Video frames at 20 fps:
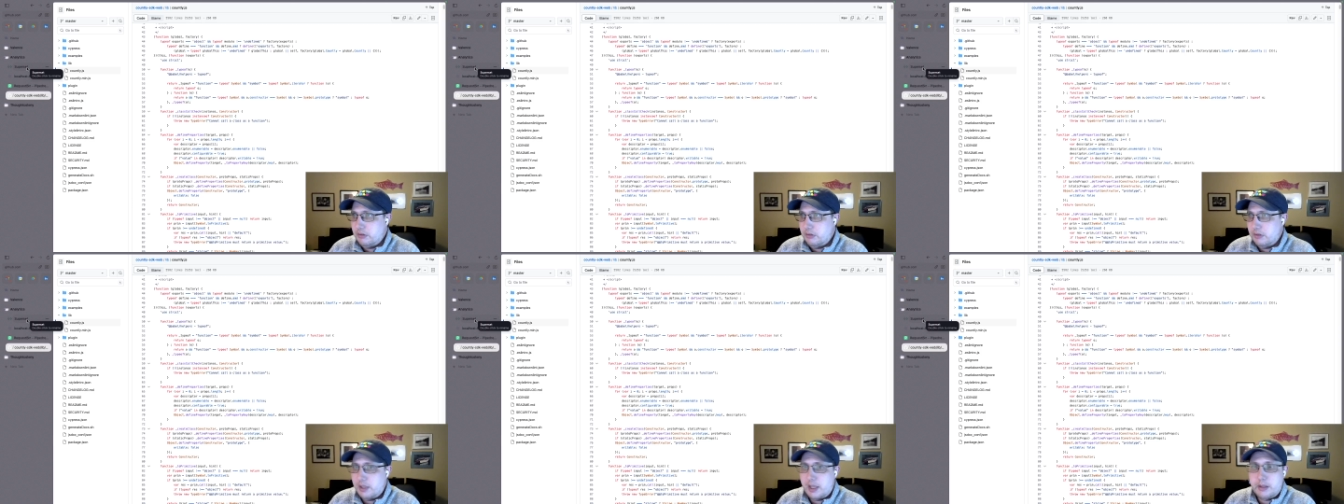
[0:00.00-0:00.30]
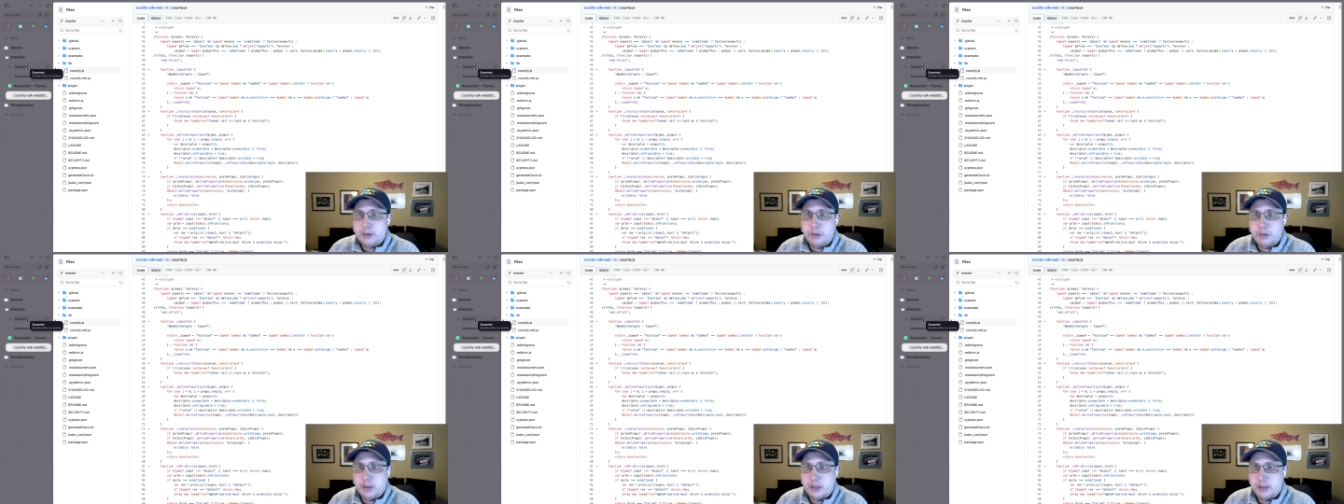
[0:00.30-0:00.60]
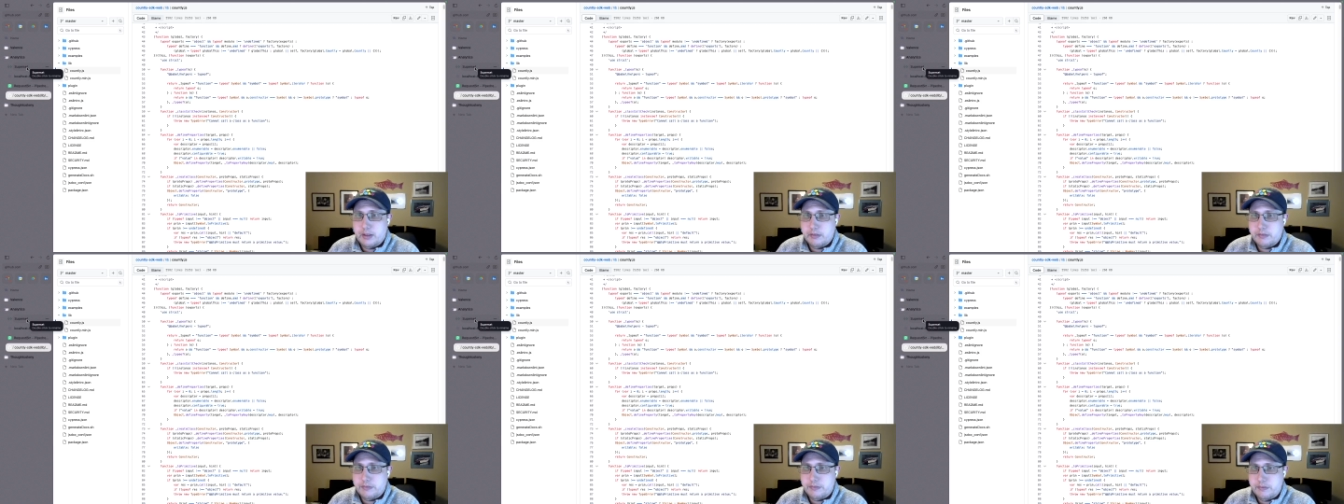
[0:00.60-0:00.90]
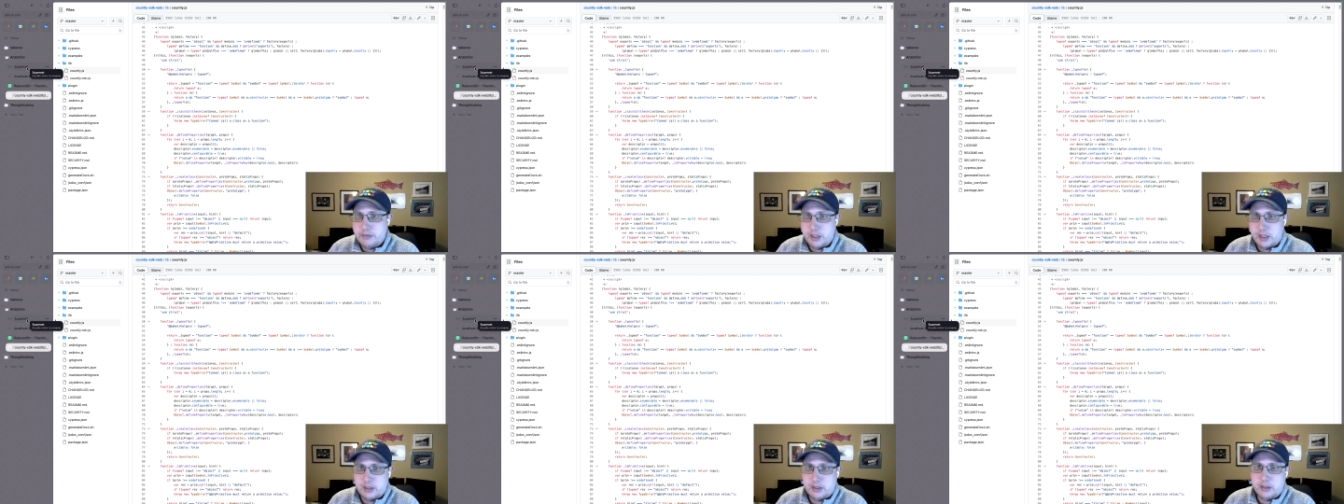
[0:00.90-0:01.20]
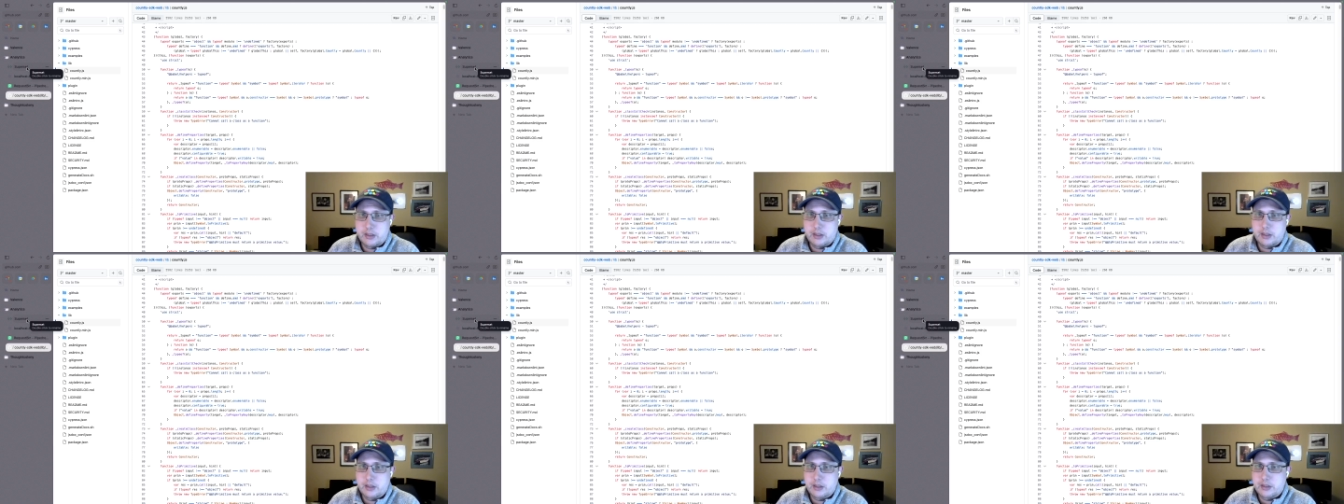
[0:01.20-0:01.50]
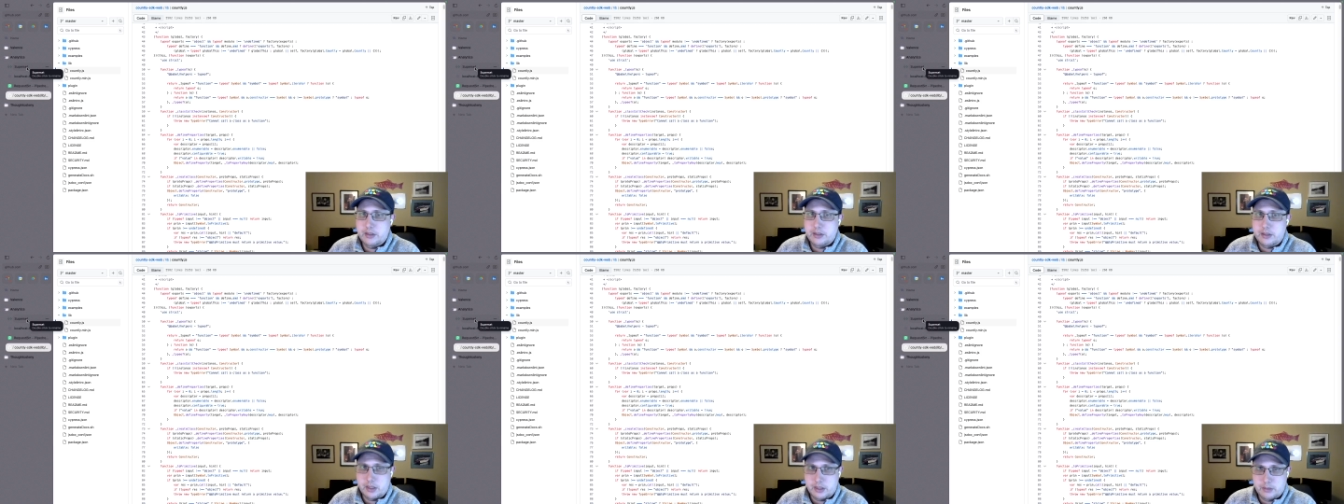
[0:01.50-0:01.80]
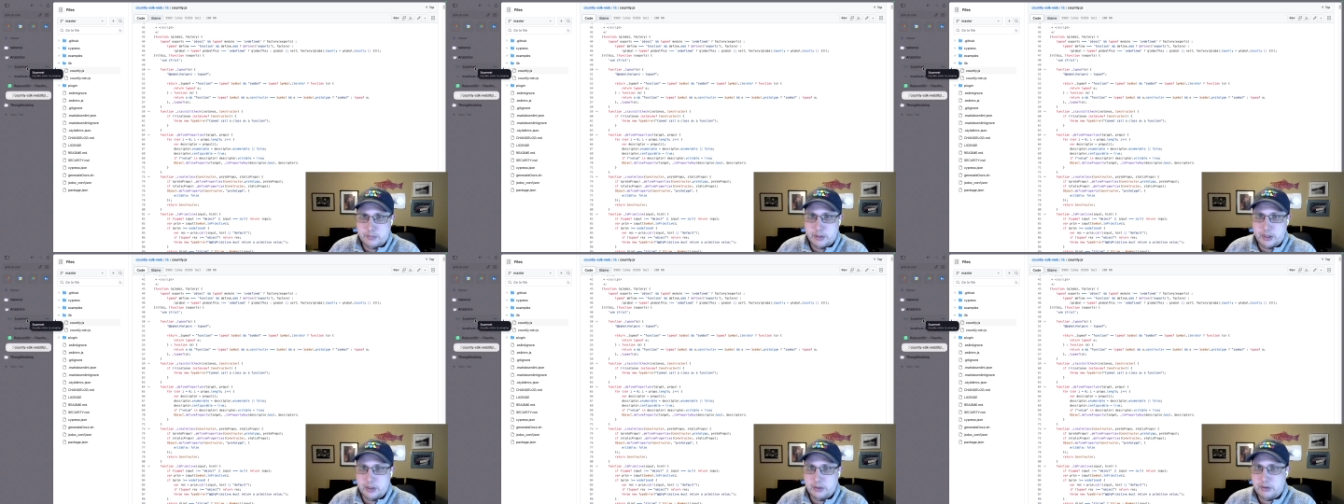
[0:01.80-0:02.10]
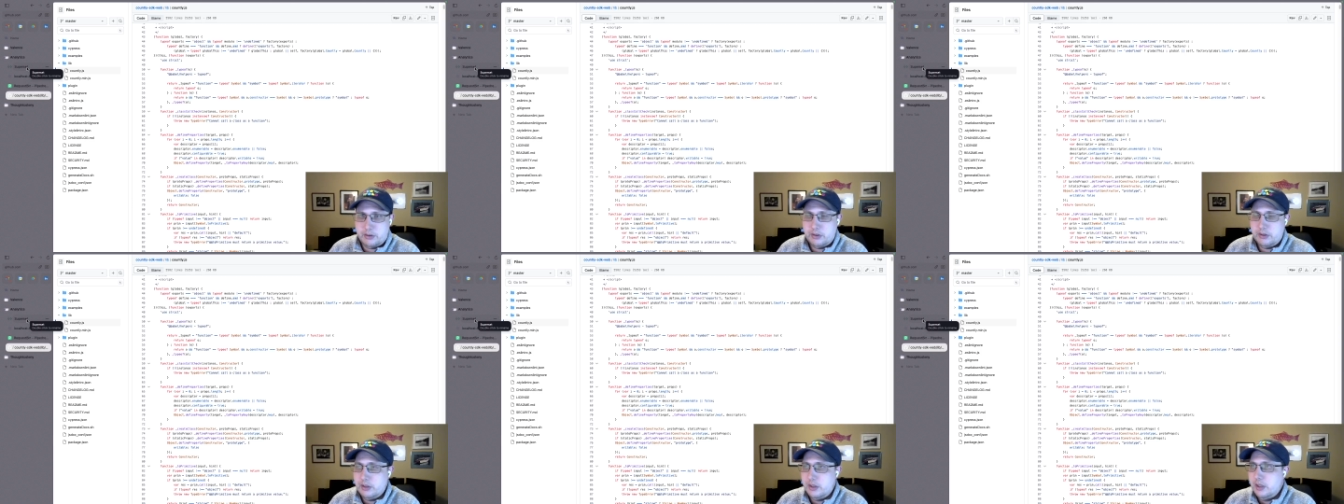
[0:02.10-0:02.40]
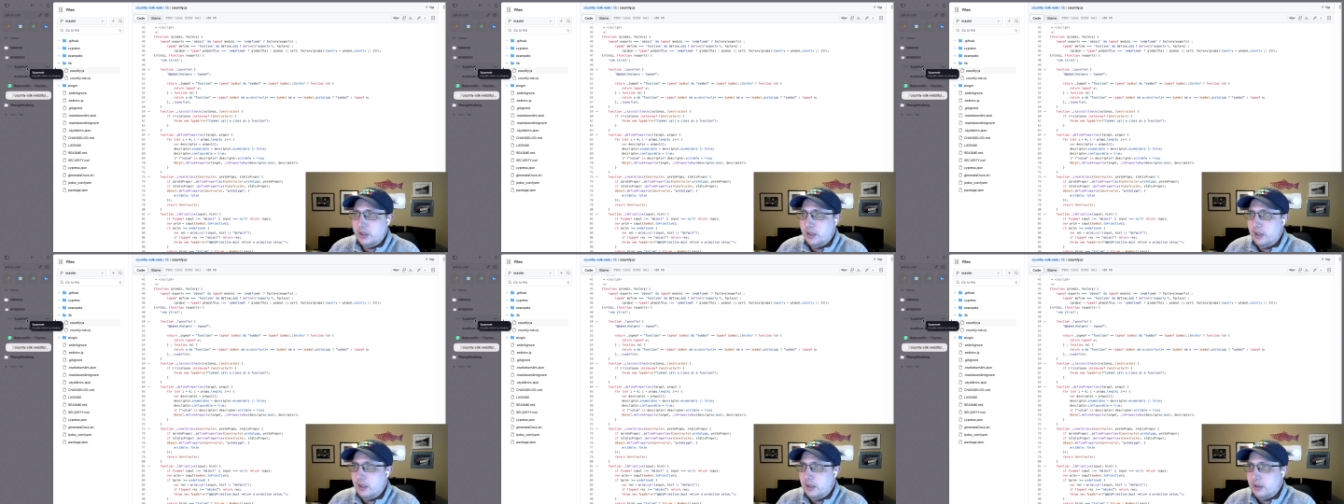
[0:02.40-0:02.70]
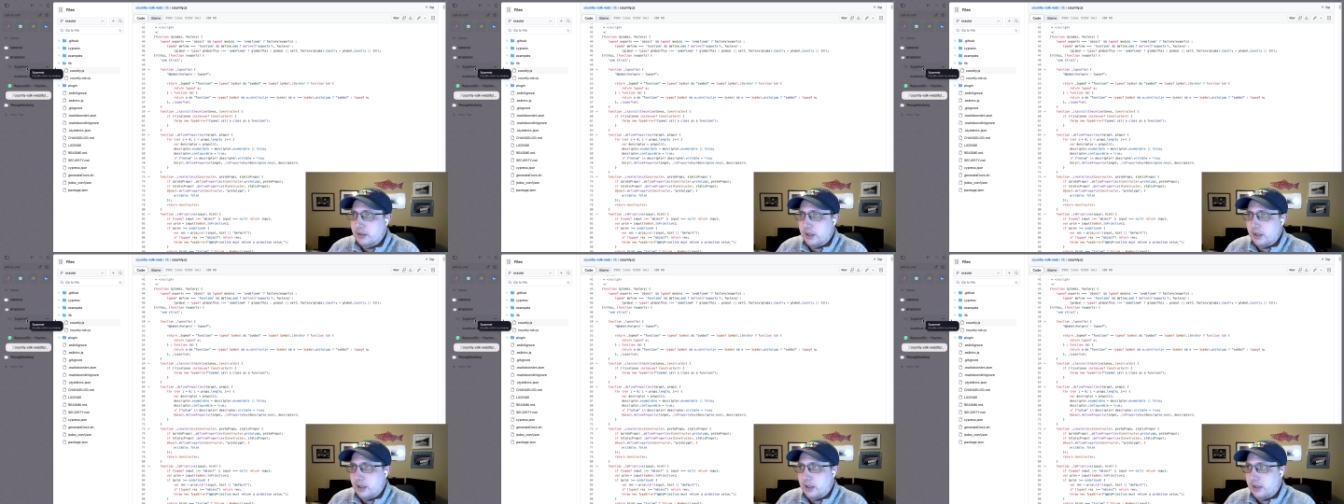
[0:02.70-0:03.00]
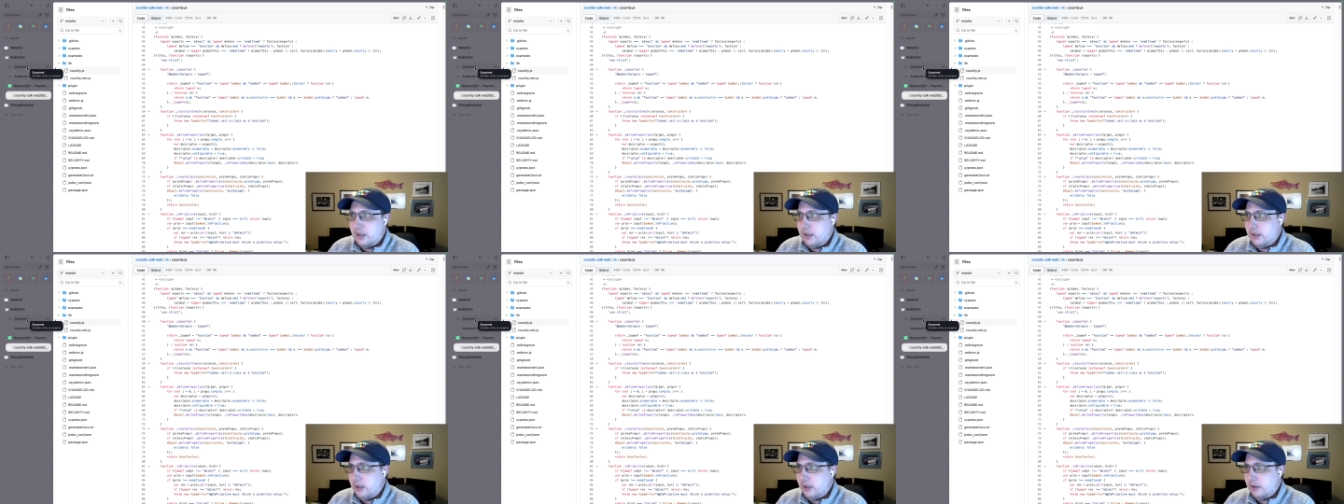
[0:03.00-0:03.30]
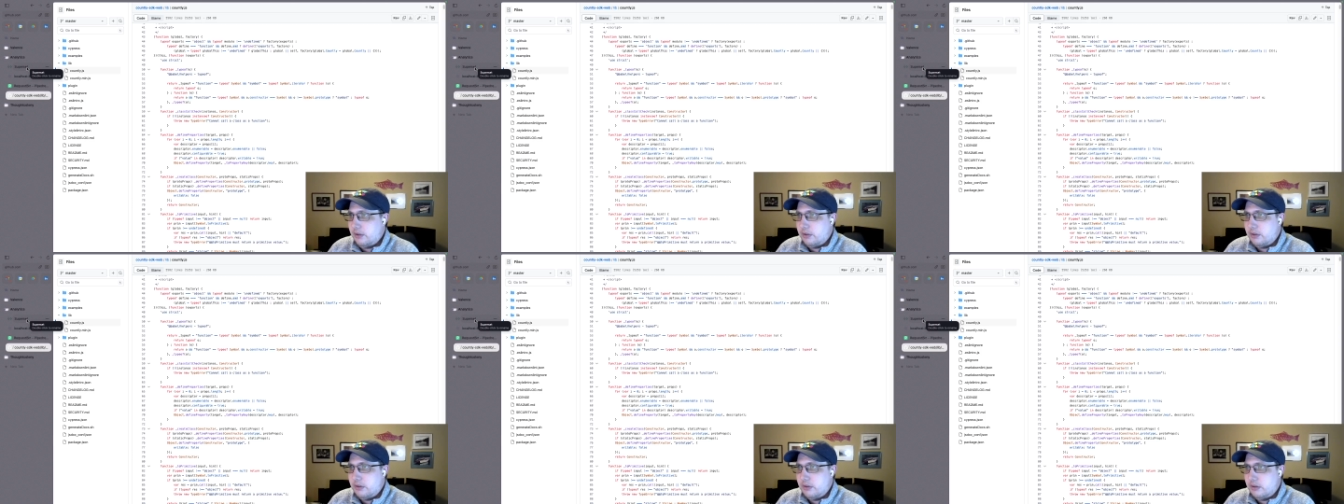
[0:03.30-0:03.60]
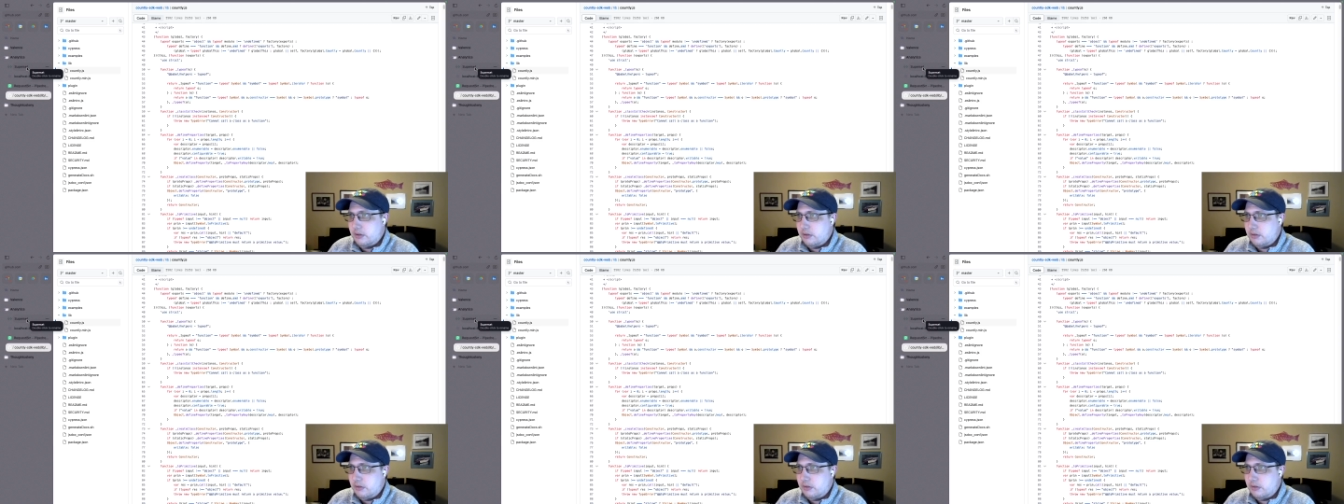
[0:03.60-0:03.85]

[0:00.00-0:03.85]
now you have data in a database that has